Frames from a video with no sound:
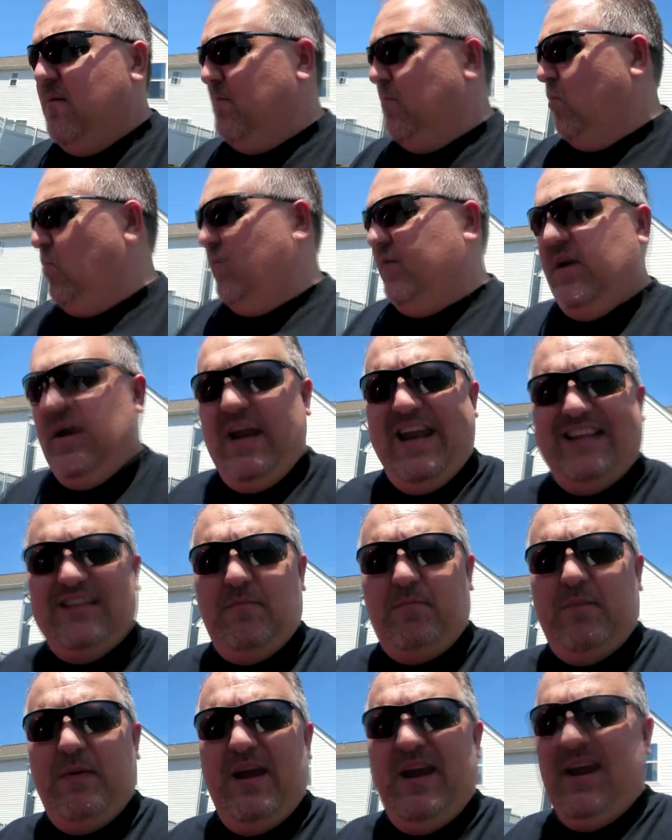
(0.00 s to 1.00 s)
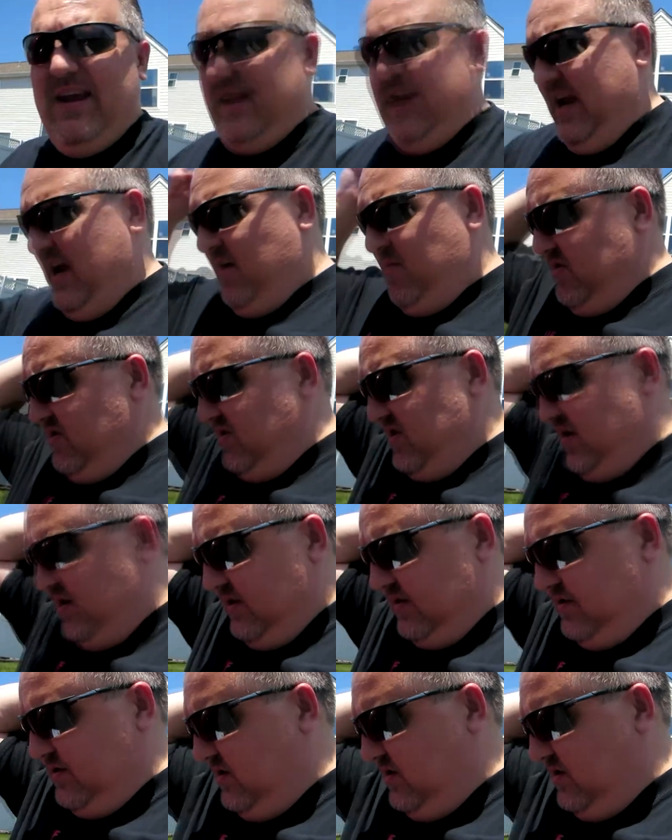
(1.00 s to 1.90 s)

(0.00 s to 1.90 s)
more than I'd have to pay at Amazon.